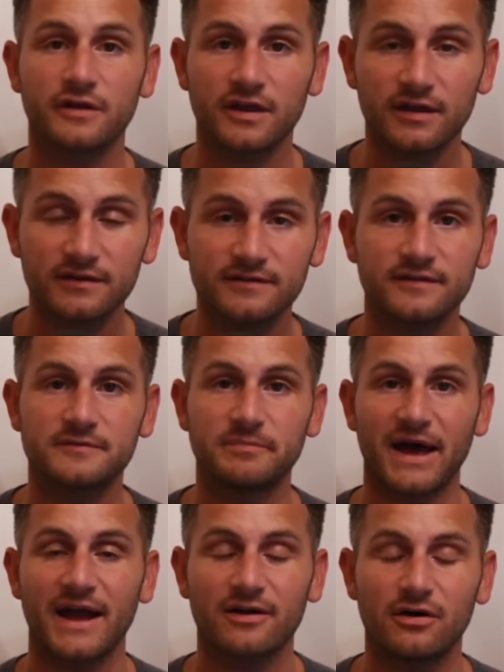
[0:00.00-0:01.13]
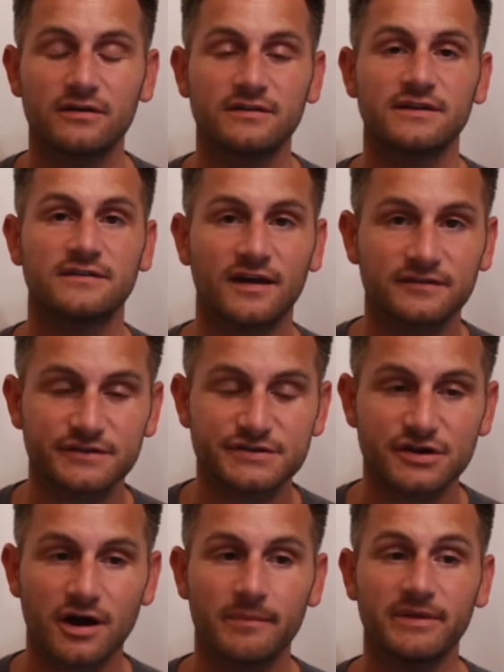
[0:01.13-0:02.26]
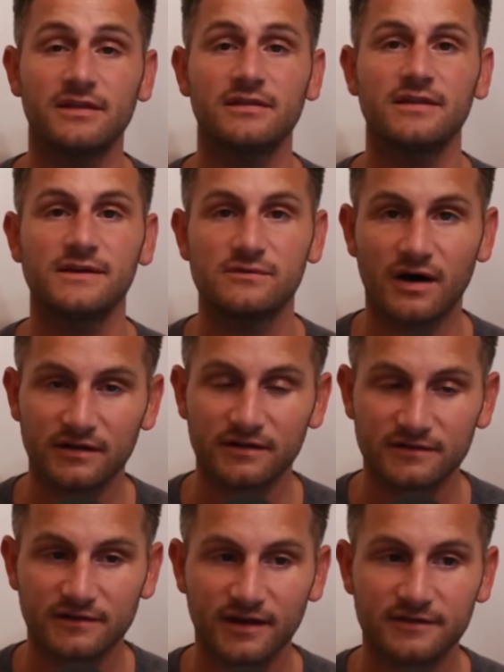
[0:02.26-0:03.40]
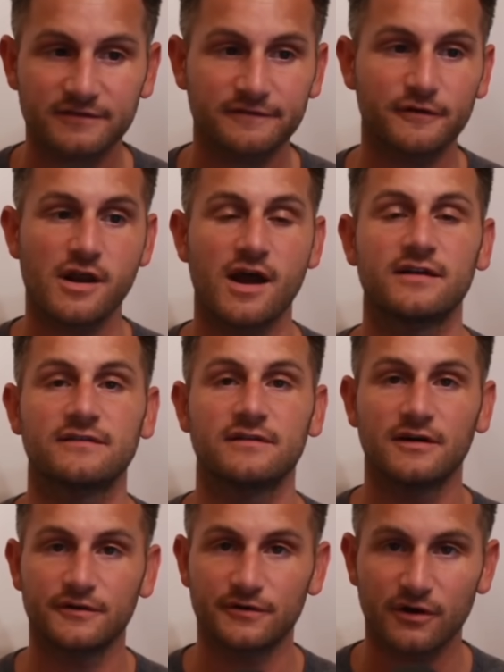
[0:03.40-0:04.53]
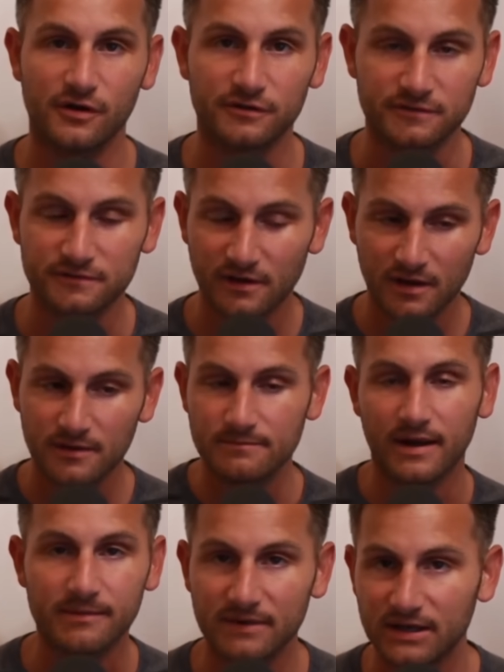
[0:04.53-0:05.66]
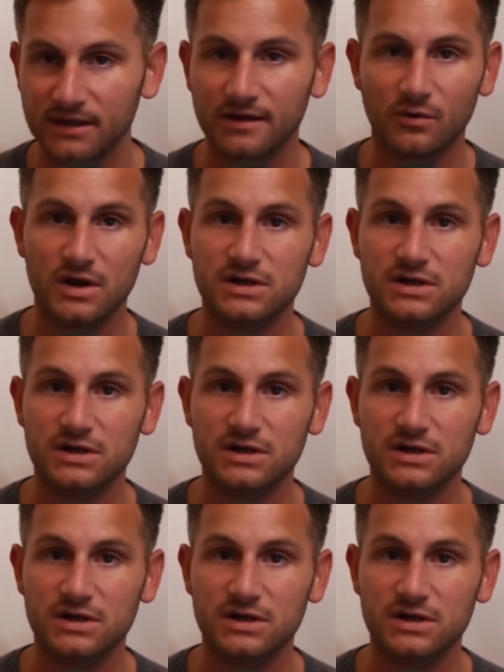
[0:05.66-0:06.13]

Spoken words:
for kids is back on the Tesla shop in the United States for $1,900. My immediate